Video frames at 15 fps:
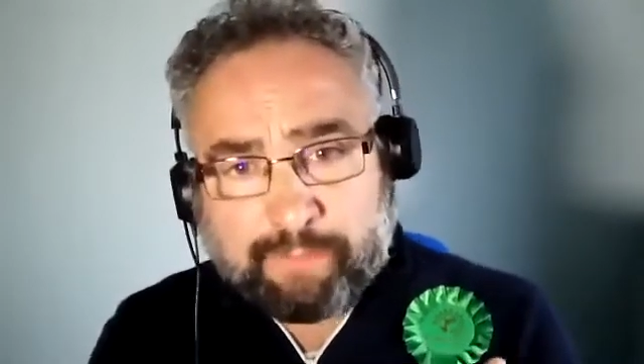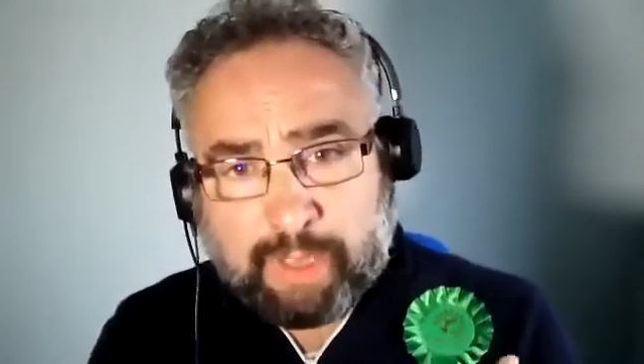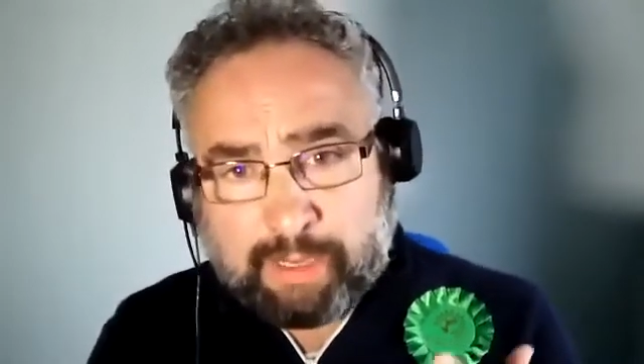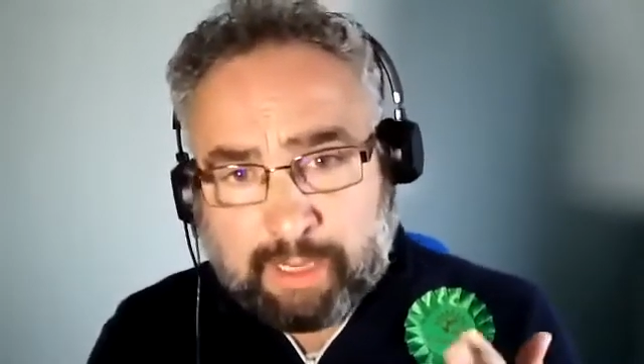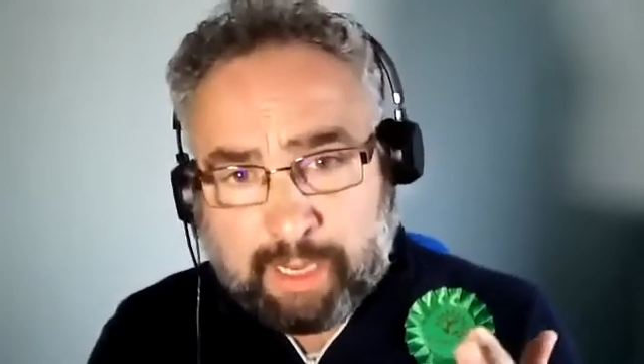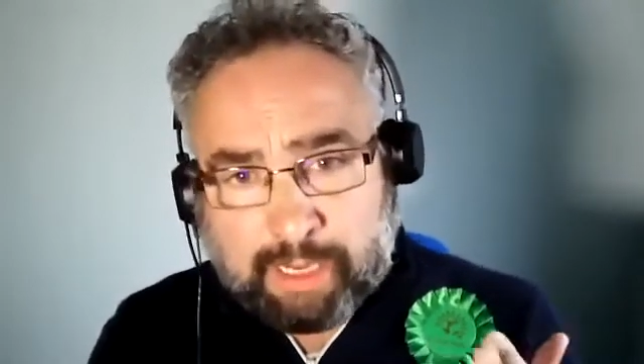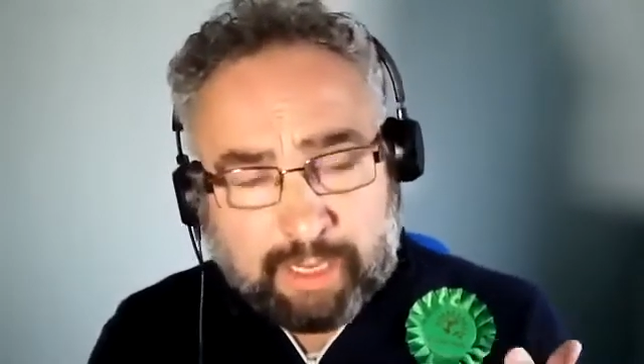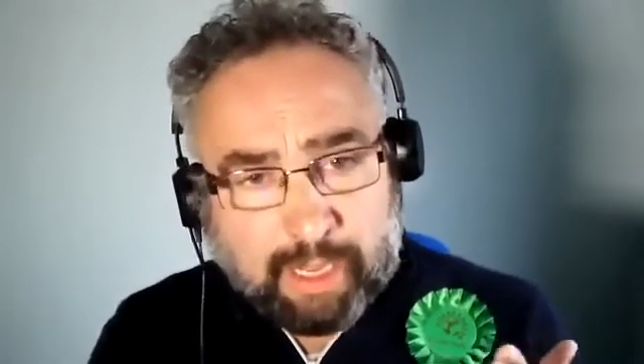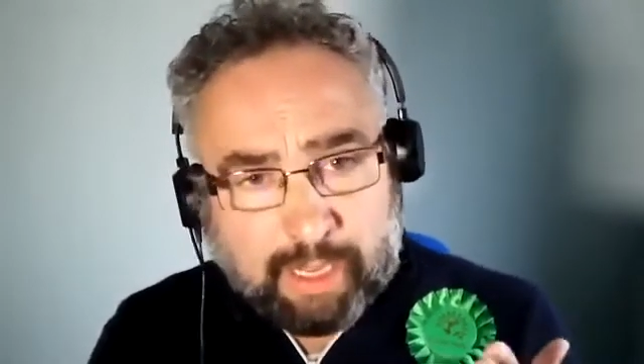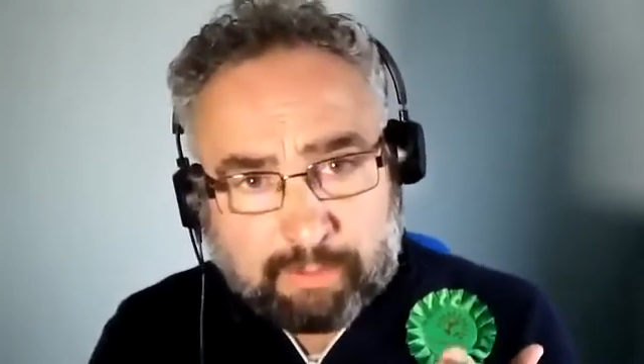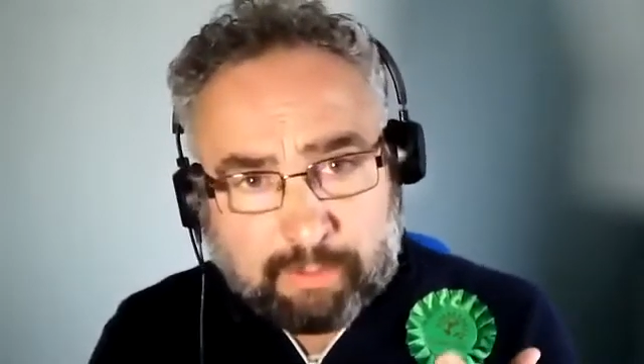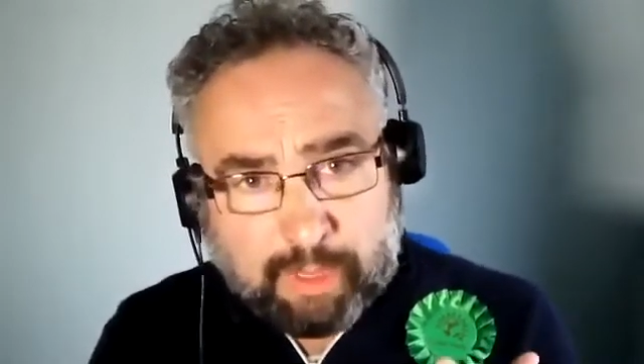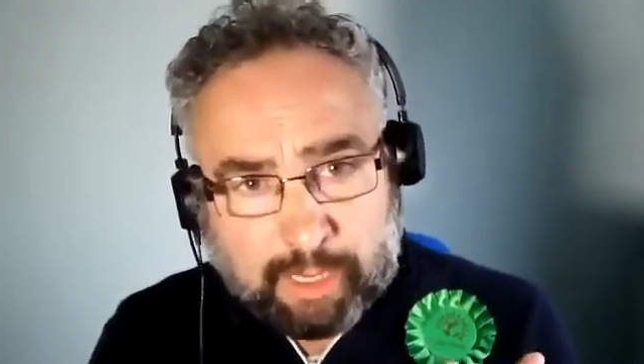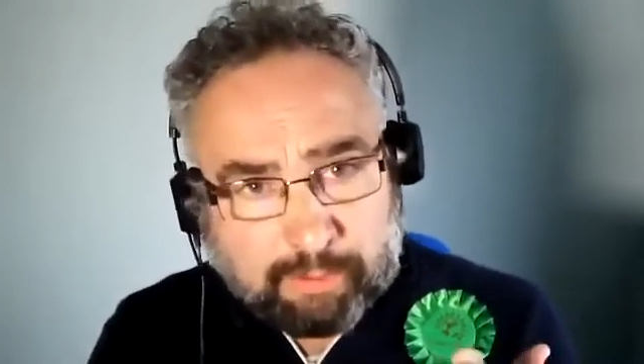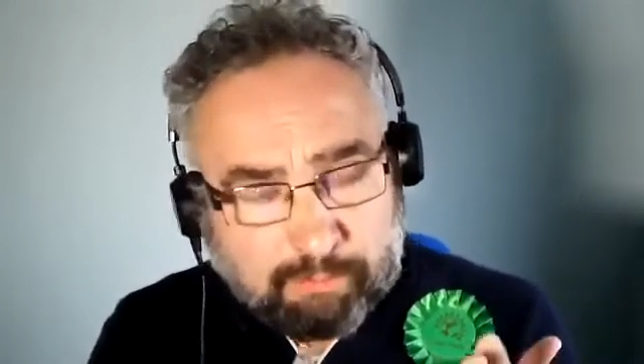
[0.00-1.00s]

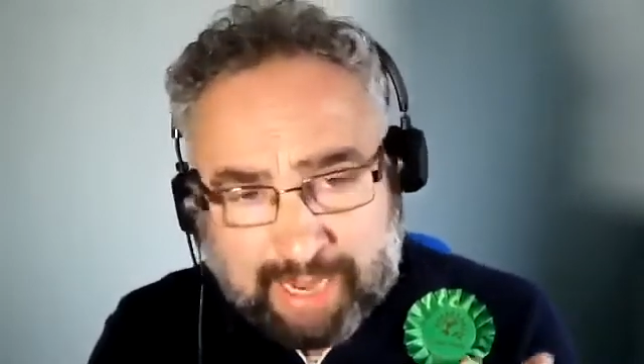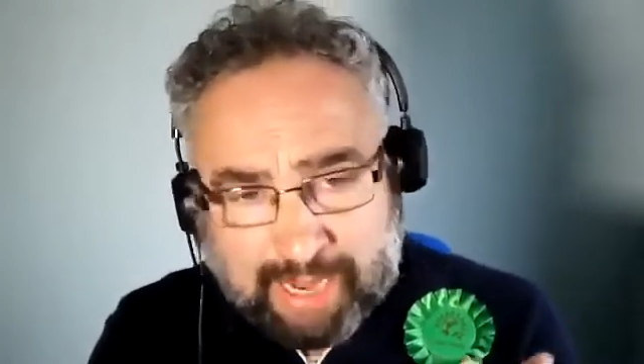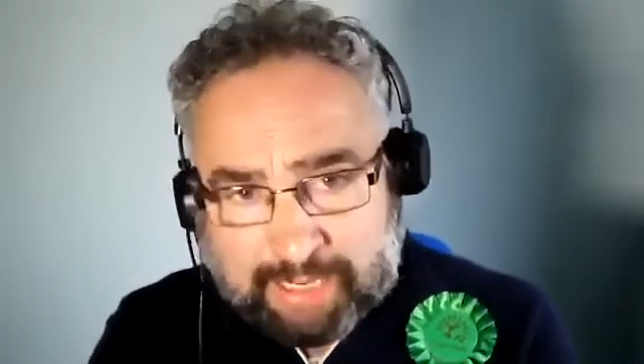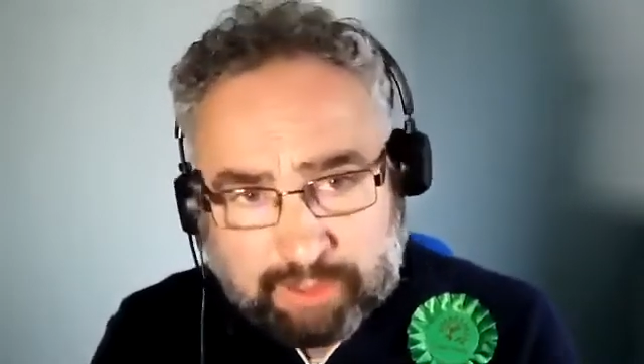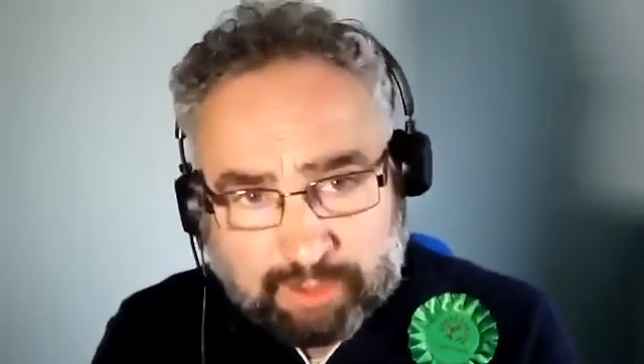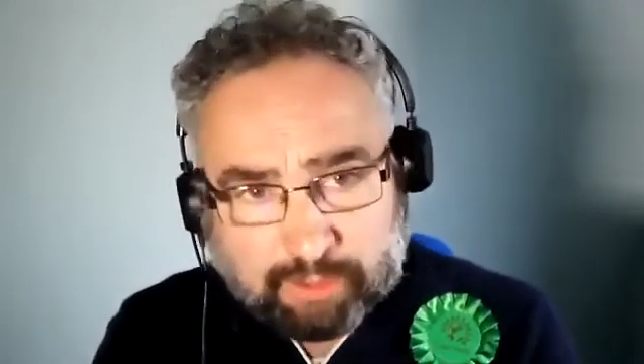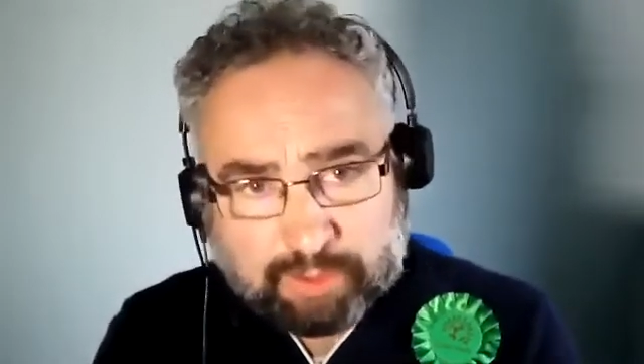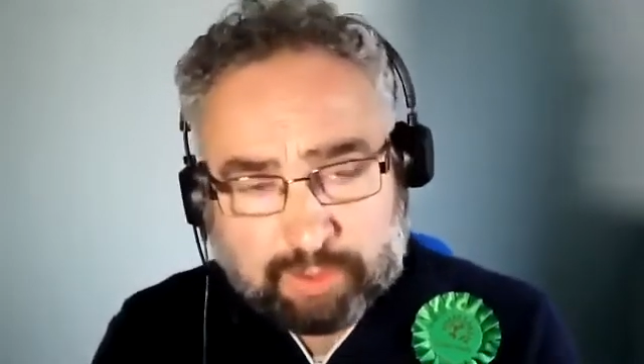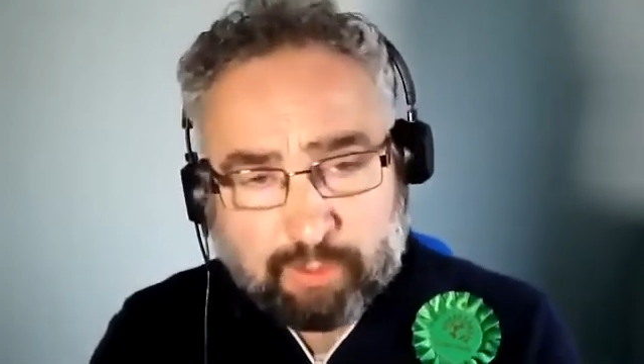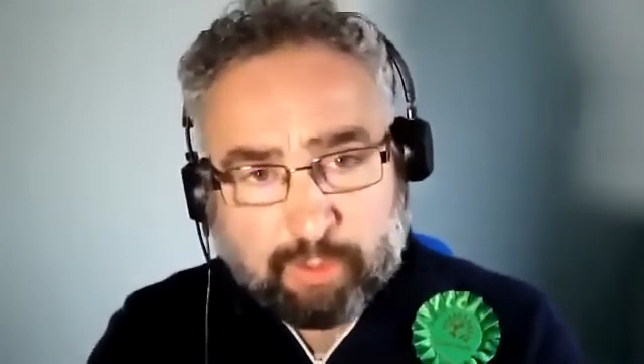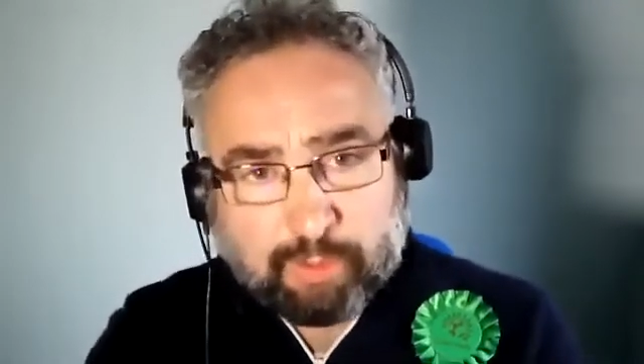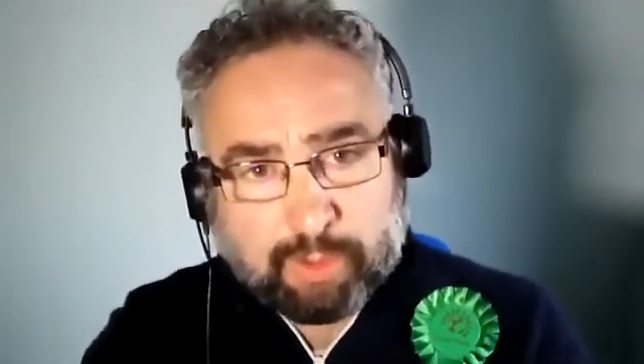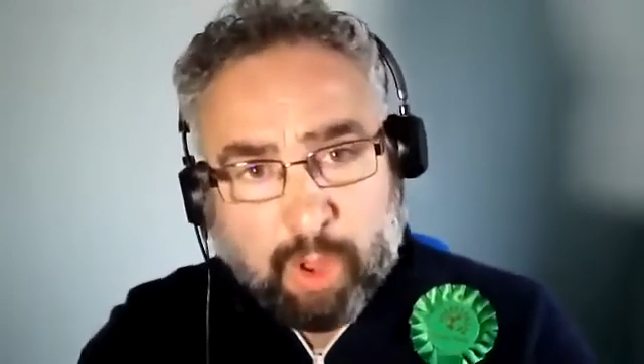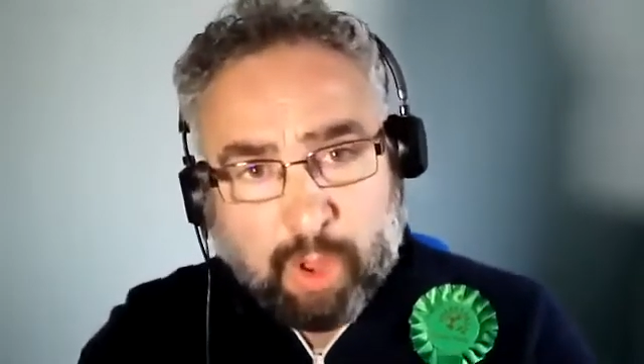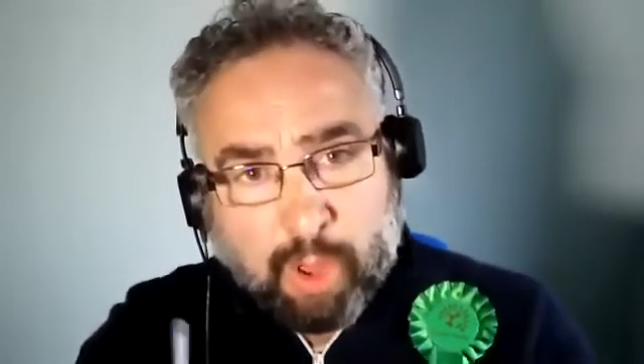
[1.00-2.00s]
and Macintosh
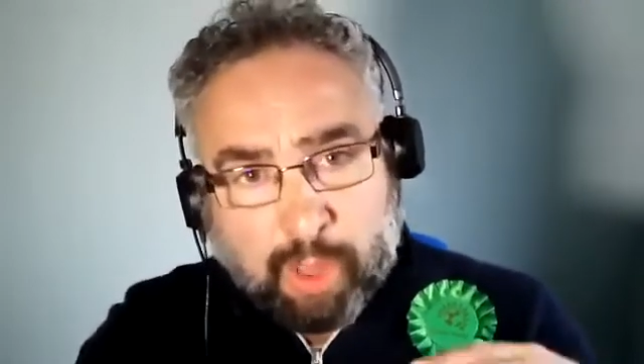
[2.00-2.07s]
Court,